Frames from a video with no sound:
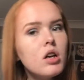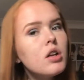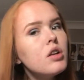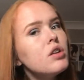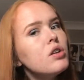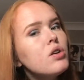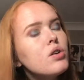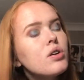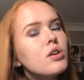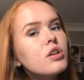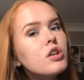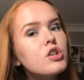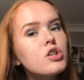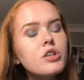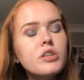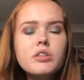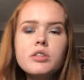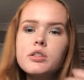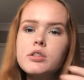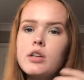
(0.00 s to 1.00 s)
you can
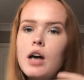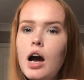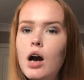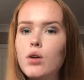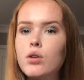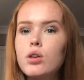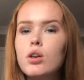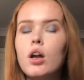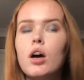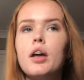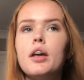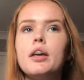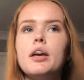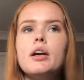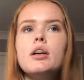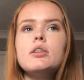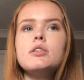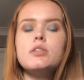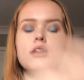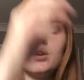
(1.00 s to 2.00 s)
adjust it to how you like
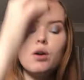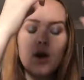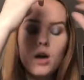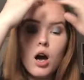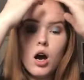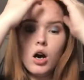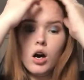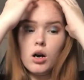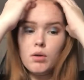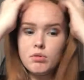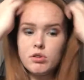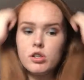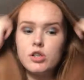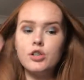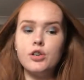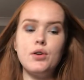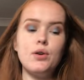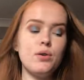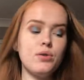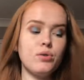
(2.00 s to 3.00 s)
it. So I'm going to
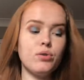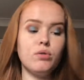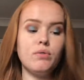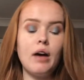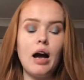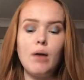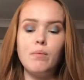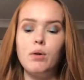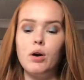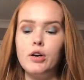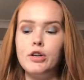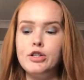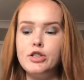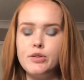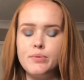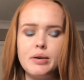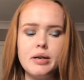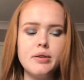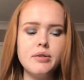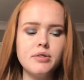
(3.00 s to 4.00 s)
show you sort of how I do
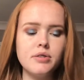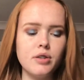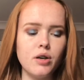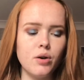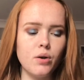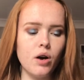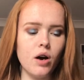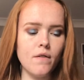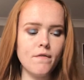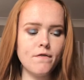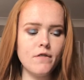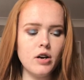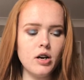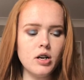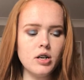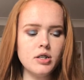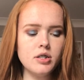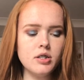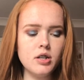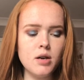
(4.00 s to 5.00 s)
it. So
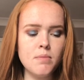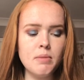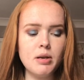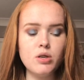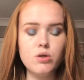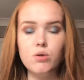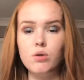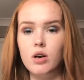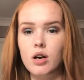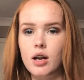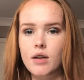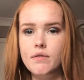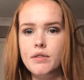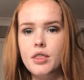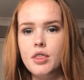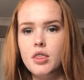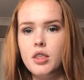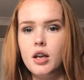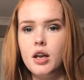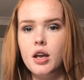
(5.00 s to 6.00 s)
first I make sure I have a
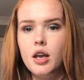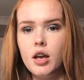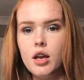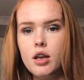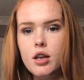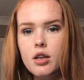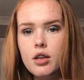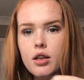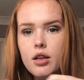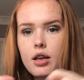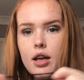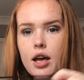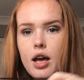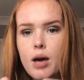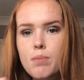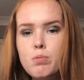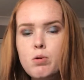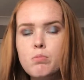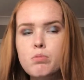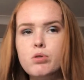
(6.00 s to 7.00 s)
thick hair
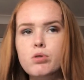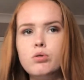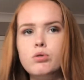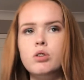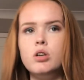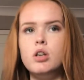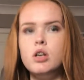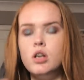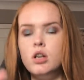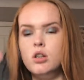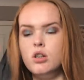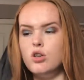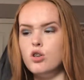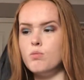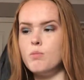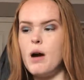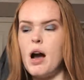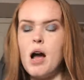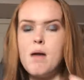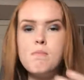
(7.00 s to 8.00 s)
bubble,
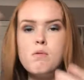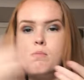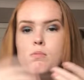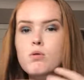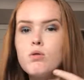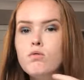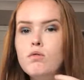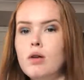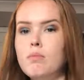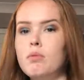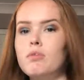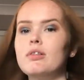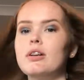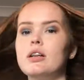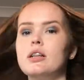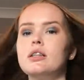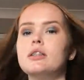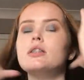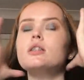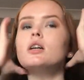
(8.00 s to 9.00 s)
normal hair bubble around my
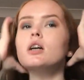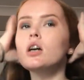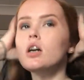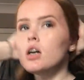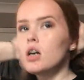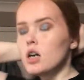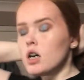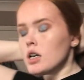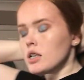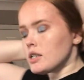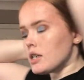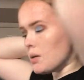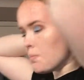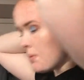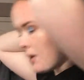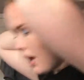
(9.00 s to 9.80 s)
wrist. Tip your